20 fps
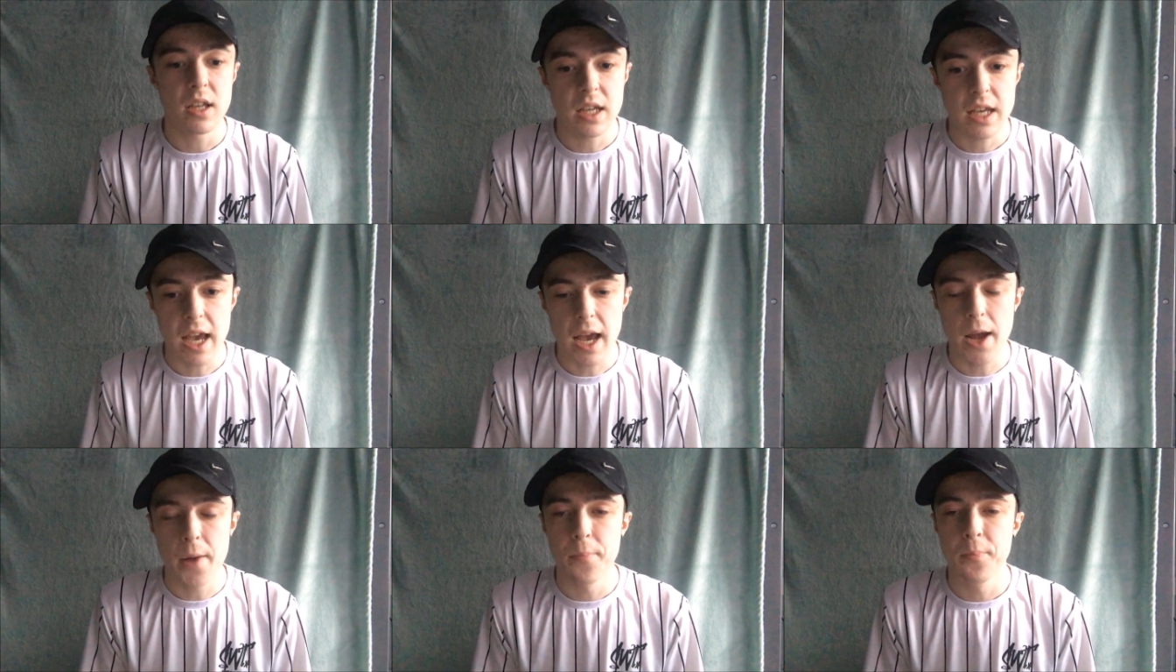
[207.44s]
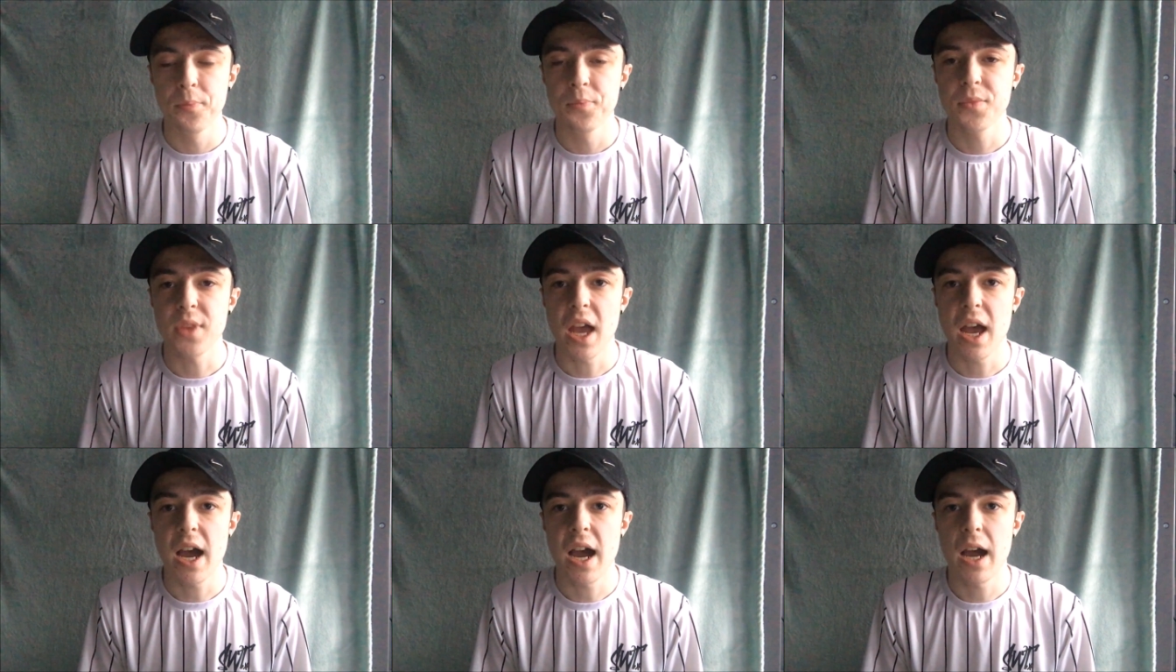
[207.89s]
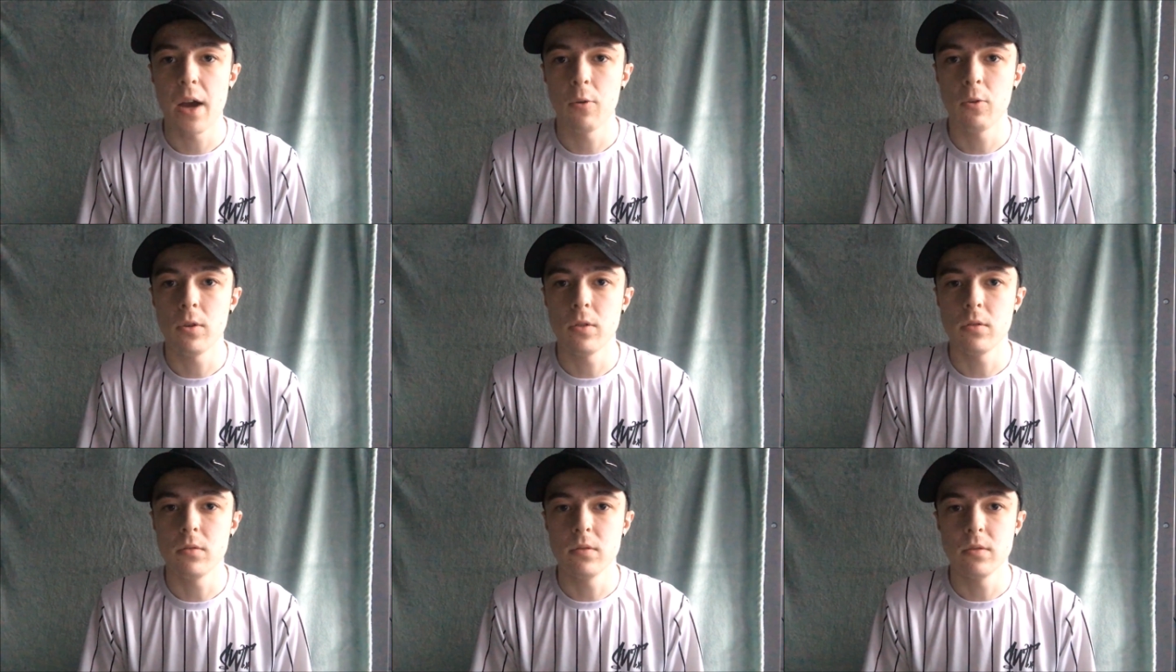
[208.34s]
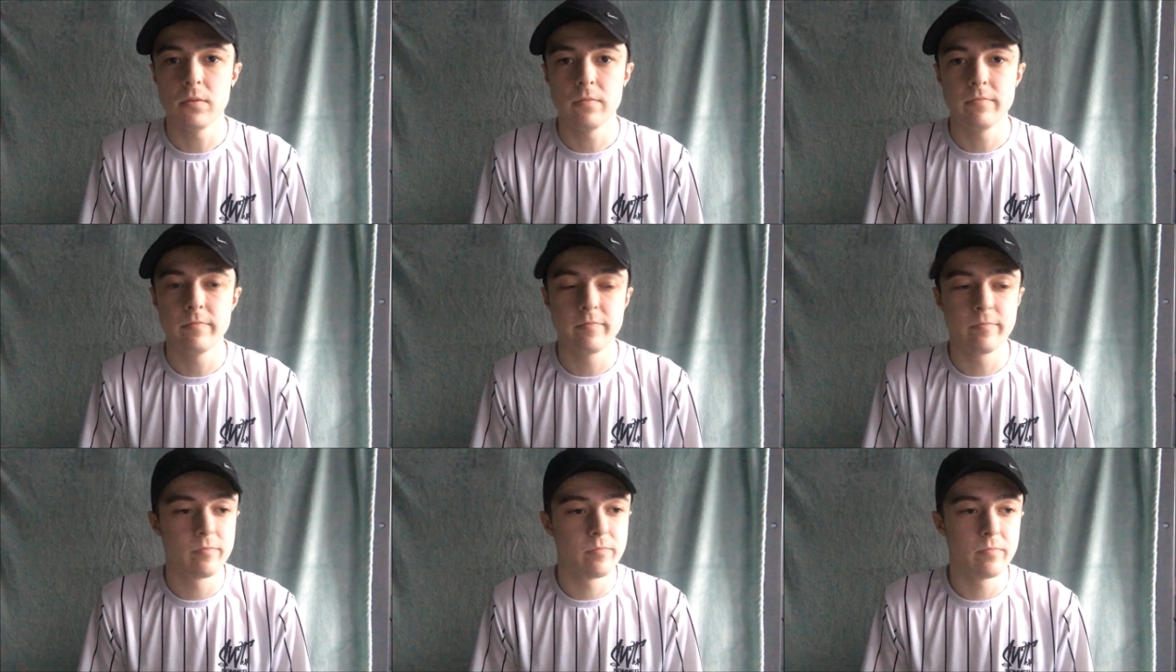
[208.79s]
yeah, I will
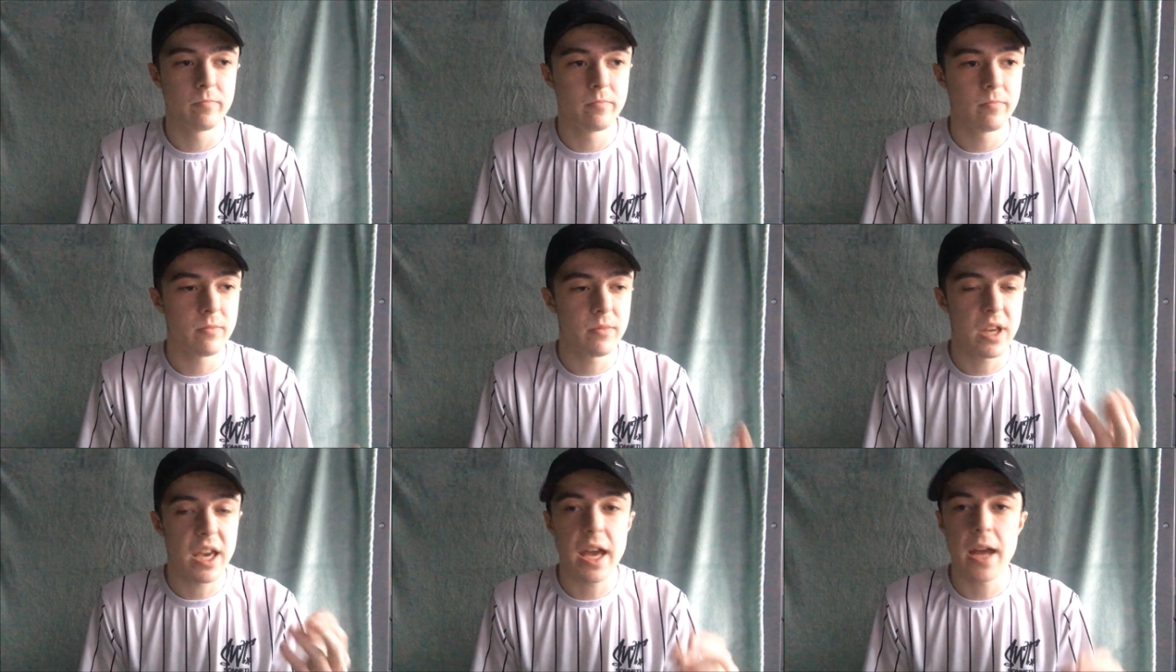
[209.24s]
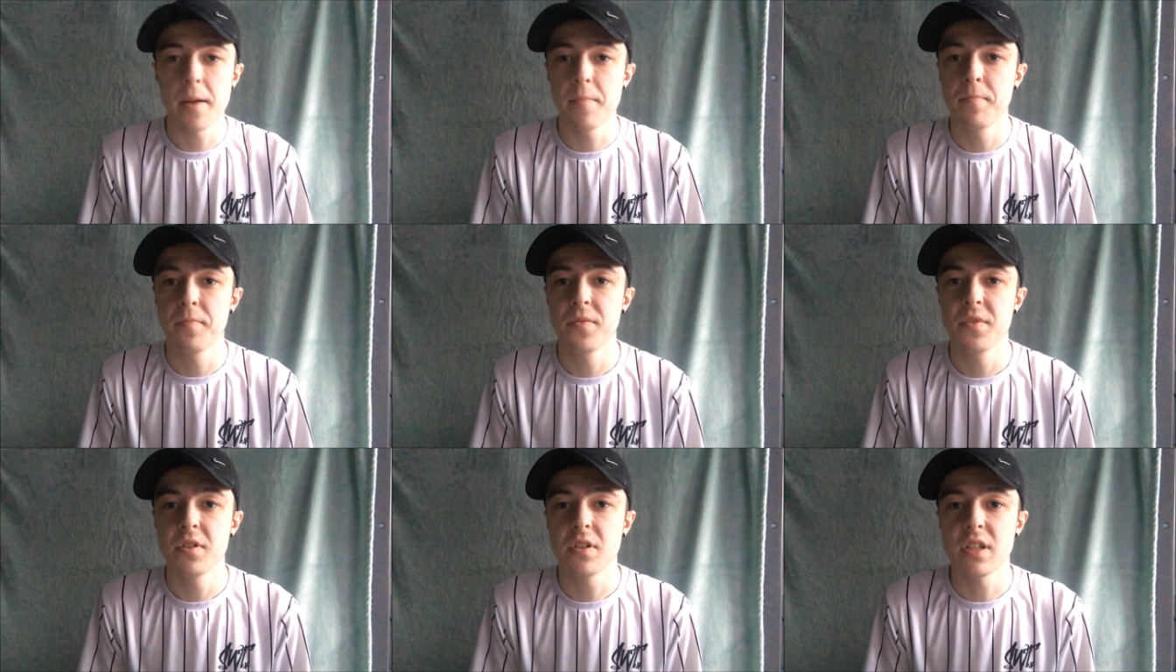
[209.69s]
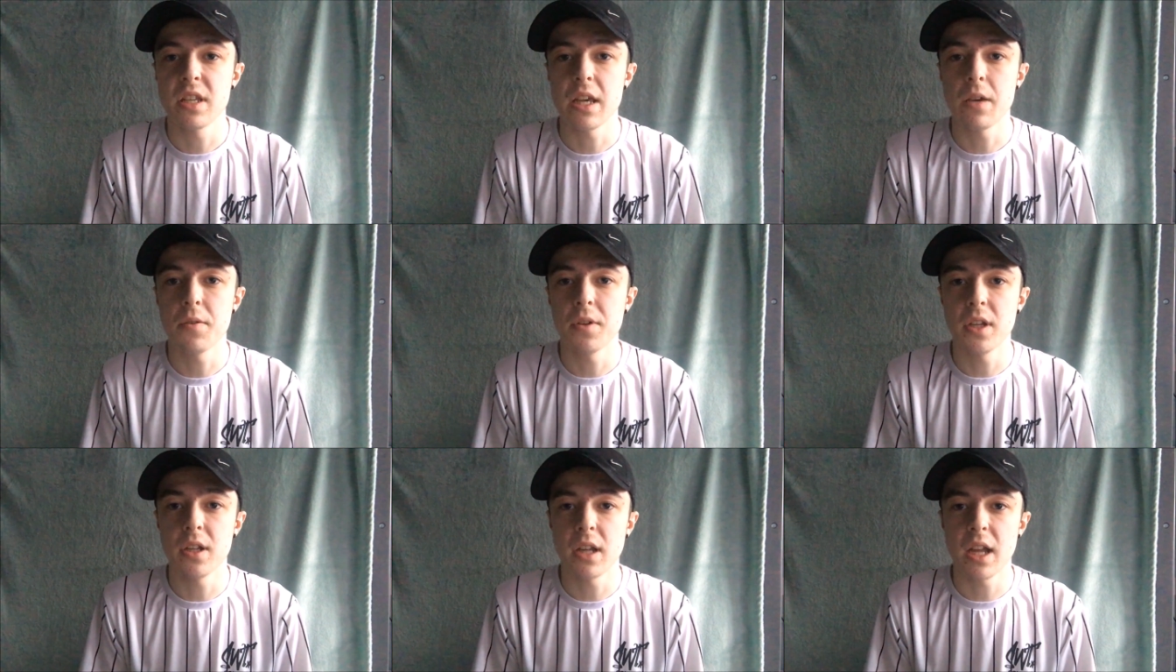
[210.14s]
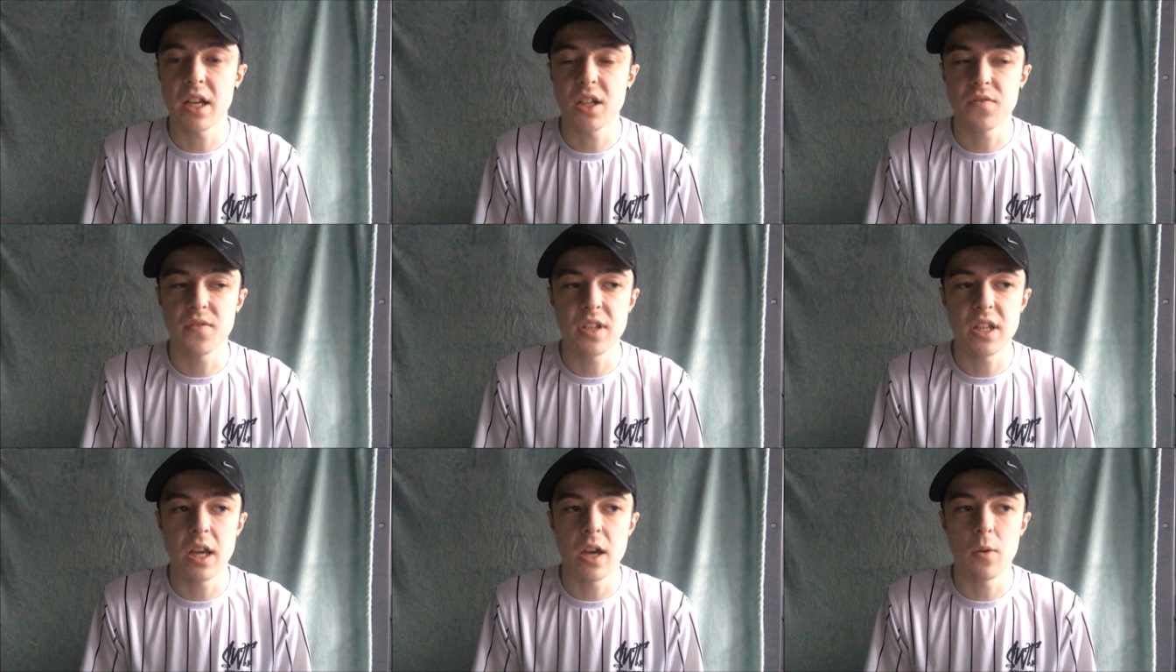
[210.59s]
yeah see you in the
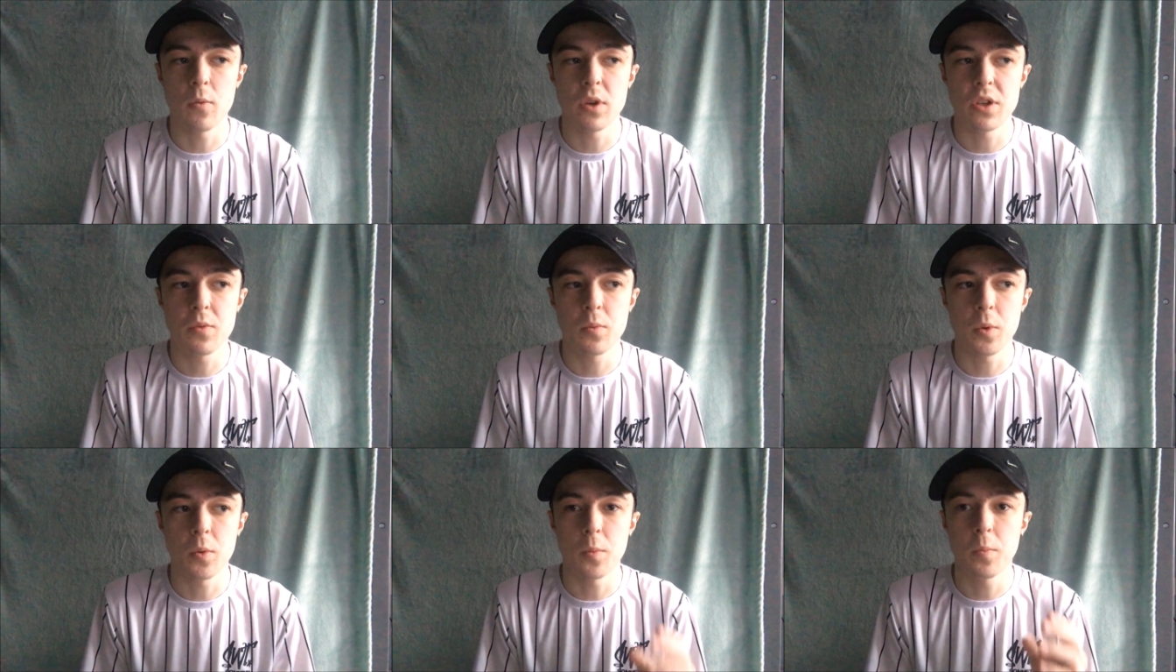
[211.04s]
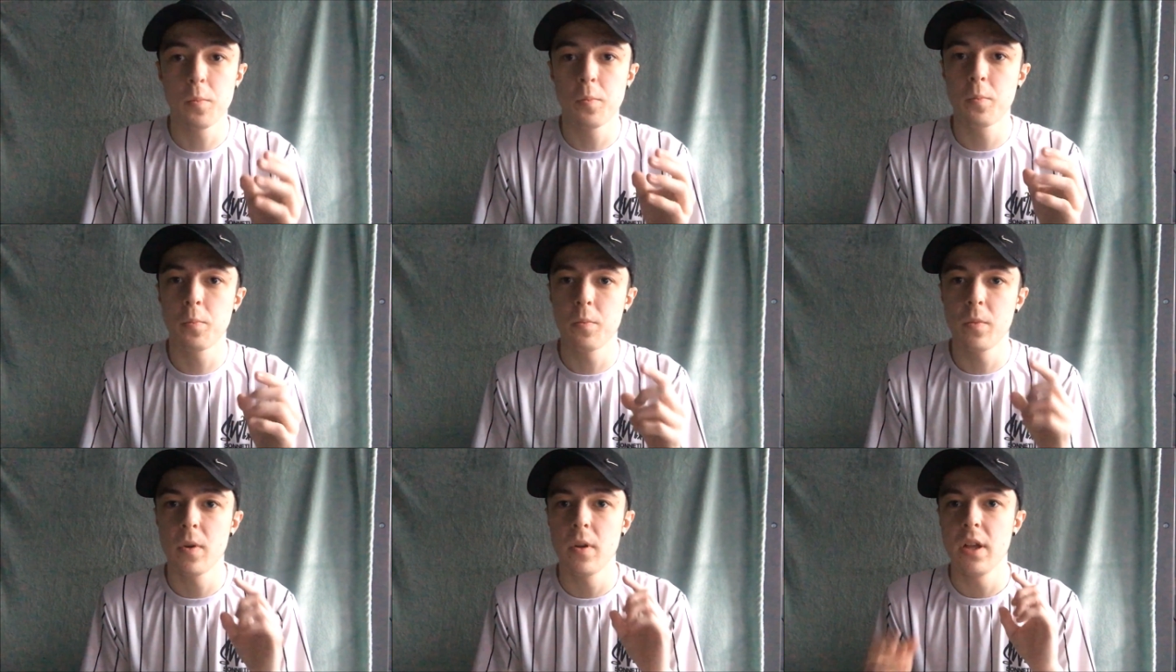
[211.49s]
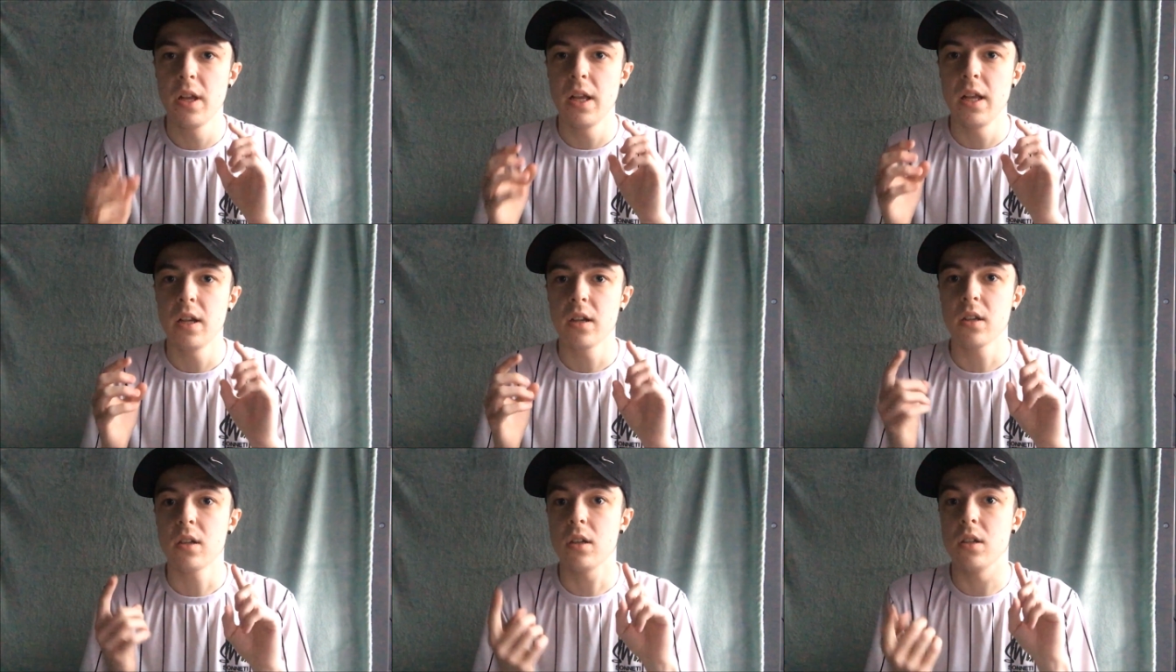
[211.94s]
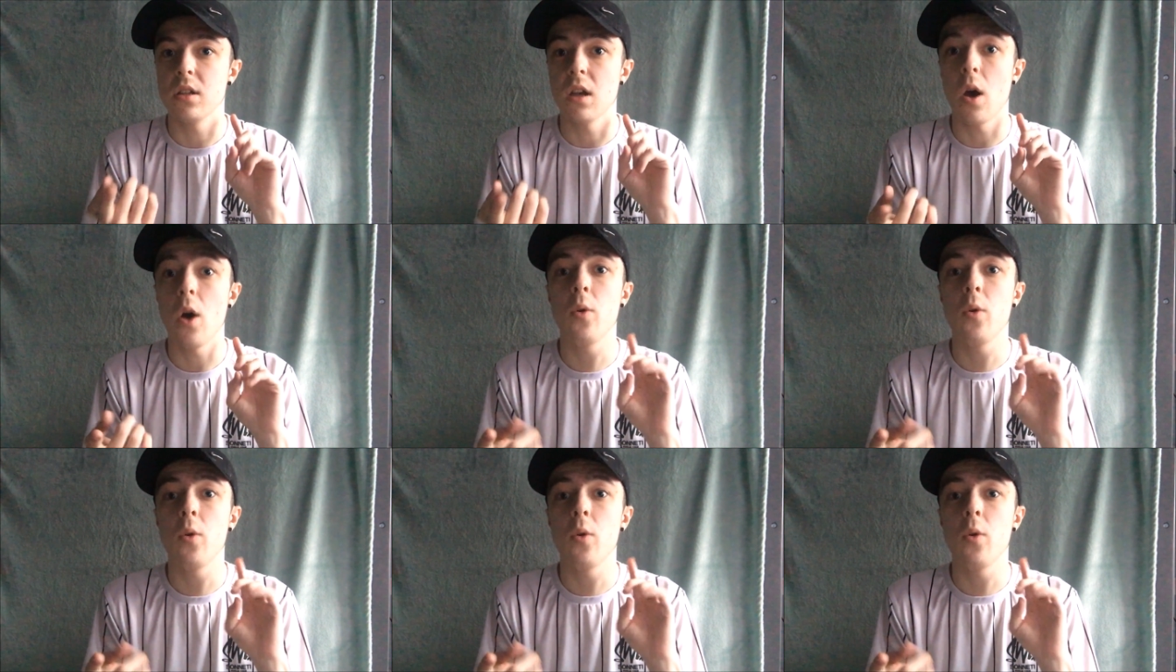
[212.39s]
next video which will Good.